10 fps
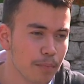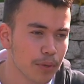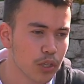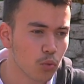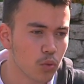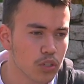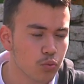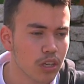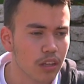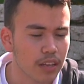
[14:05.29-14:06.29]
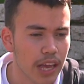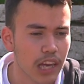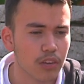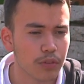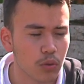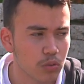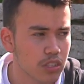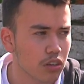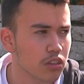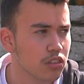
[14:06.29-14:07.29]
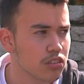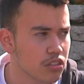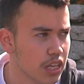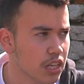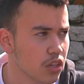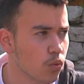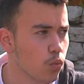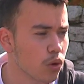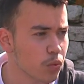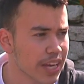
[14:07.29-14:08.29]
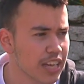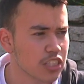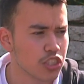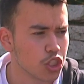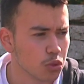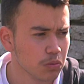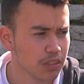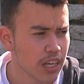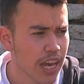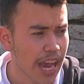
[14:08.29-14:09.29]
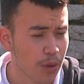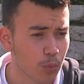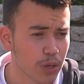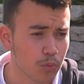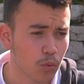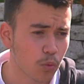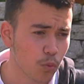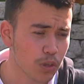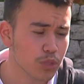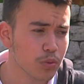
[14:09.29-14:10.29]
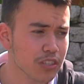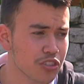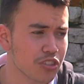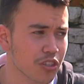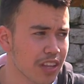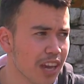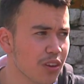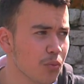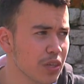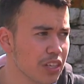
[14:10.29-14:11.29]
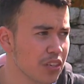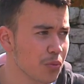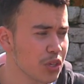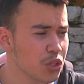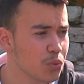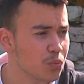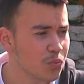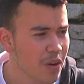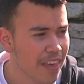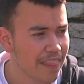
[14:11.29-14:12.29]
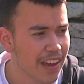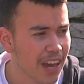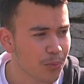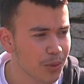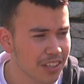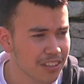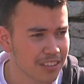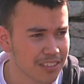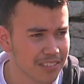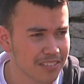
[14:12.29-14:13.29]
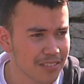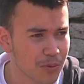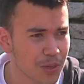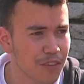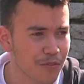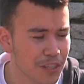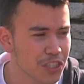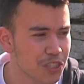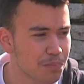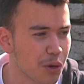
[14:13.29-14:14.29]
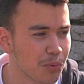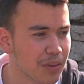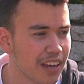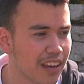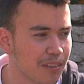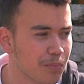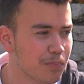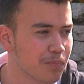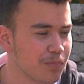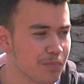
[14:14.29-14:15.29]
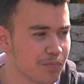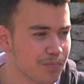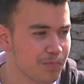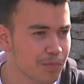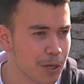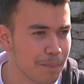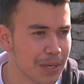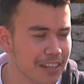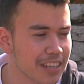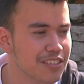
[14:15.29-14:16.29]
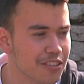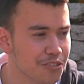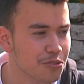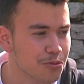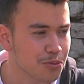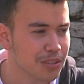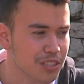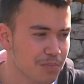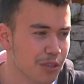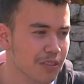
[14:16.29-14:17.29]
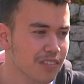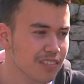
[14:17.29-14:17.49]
But once we got the hang of it, we started understanding what we had to do, and once we understood that, we knew that we could finish this boat and compete against other schools with this boat.